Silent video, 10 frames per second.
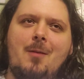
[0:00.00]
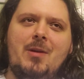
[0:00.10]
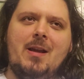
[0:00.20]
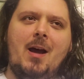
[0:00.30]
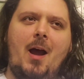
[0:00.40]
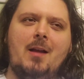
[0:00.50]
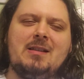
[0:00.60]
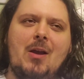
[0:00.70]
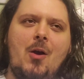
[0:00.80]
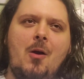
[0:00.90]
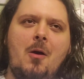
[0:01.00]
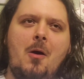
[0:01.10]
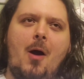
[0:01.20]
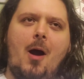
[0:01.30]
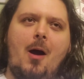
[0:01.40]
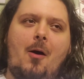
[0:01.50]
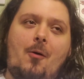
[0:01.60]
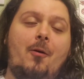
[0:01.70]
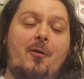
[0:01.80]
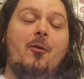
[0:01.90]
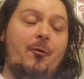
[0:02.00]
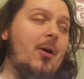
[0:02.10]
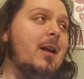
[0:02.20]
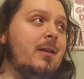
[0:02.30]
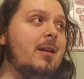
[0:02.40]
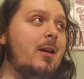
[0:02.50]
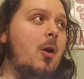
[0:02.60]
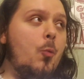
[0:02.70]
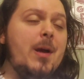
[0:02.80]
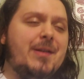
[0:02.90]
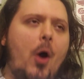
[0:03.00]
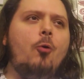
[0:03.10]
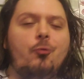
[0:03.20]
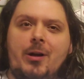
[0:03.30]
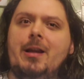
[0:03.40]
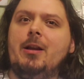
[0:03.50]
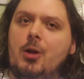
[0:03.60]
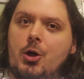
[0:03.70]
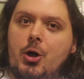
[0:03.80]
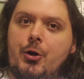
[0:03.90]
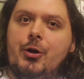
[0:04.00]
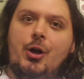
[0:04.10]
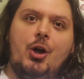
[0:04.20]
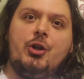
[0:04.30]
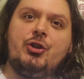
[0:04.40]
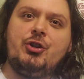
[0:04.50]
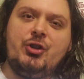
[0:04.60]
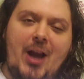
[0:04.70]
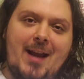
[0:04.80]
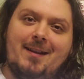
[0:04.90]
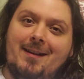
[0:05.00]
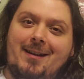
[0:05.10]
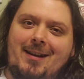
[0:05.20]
Because, well, frankly, we don't really learn shit.